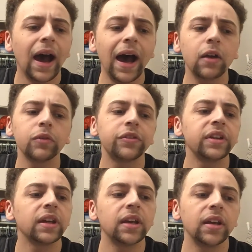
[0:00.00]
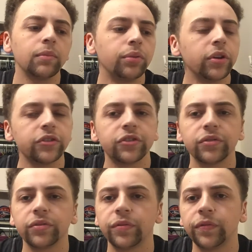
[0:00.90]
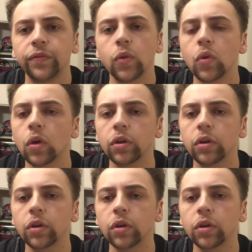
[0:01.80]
I don't see it getting pushed 4